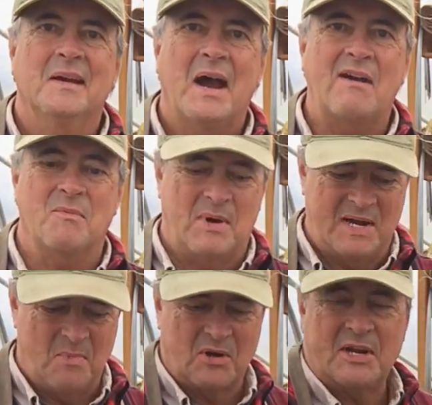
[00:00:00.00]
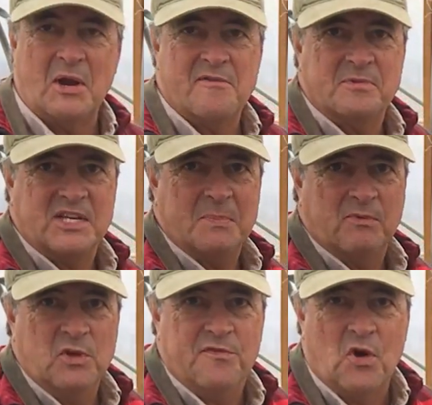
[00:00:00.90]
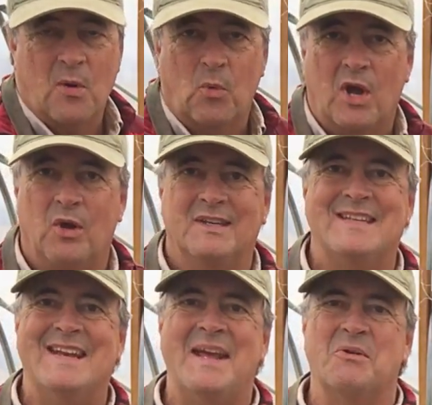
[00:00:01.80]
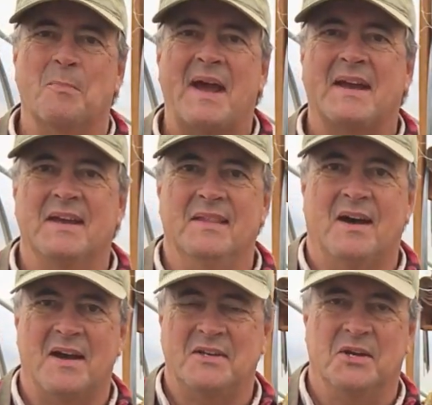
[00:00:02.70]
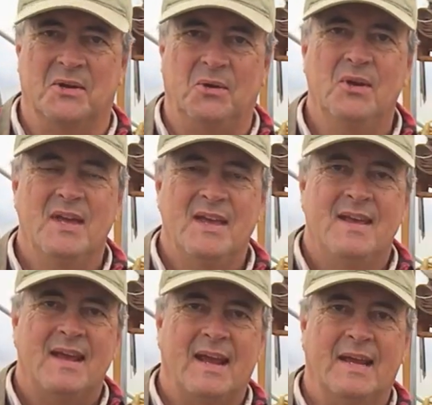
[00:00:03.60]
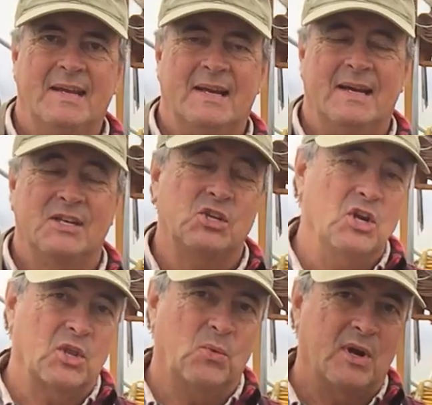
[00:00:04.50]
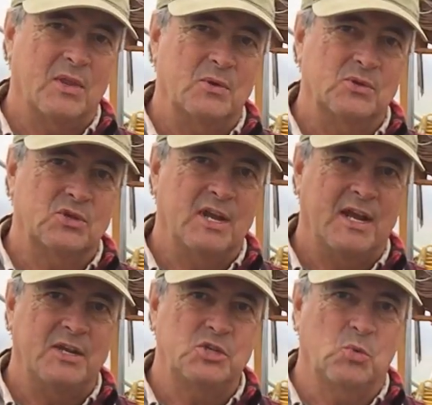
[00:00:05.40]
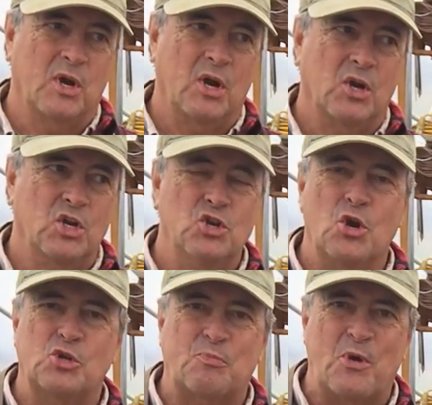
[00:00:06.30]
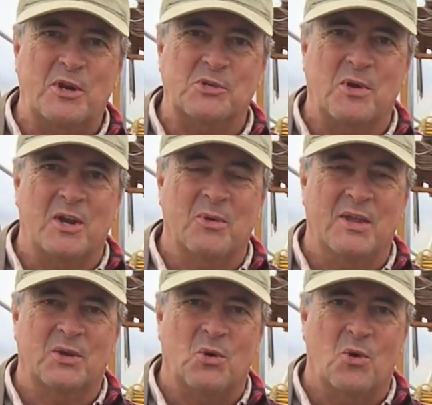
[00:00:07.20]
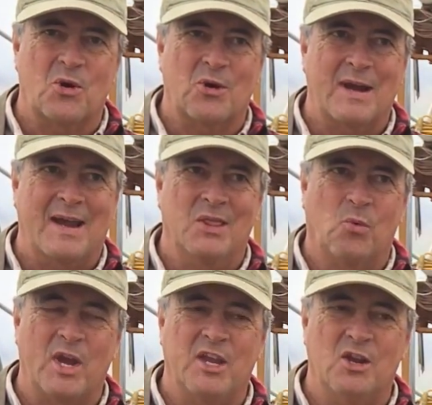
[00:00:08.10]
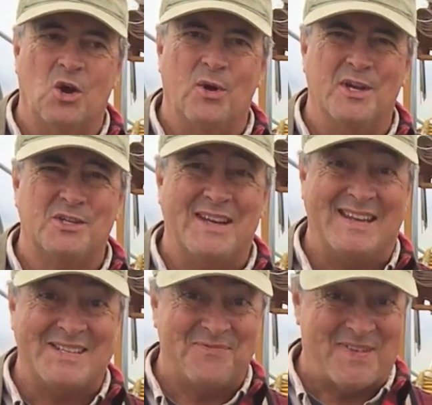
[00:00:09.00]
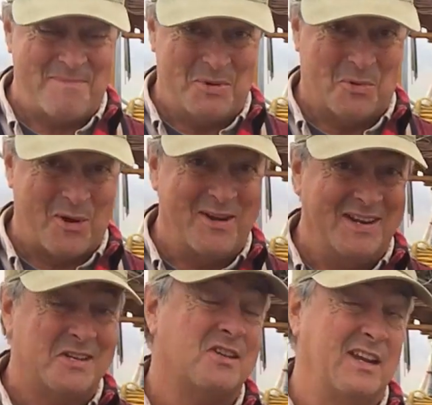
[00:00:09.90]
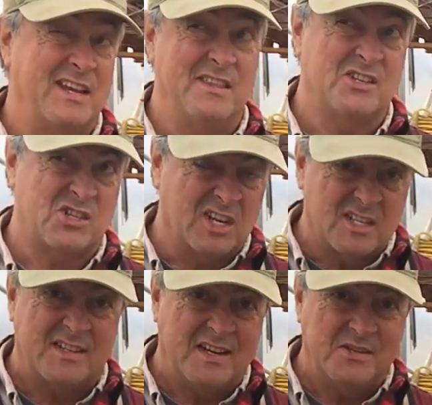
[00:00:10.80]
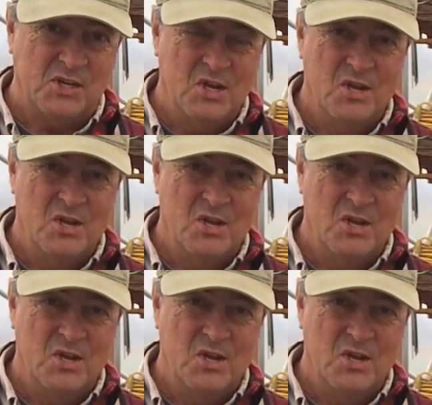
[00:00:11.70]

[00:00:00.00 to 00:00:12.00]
Hi everybody, Mark Carey from Steepleview Farm. Well, today we're back in the high tunnel, and it's another one of those days where you know spring is right around the corner, and the way you know is it's February and it's like in the 60s.